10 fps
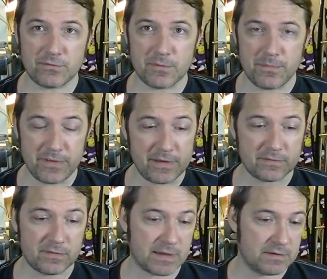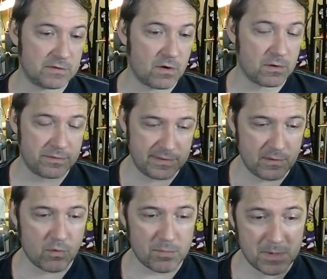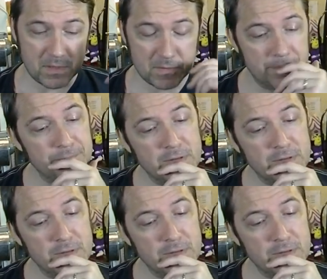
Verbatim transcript: from this, the guitar Theorbo.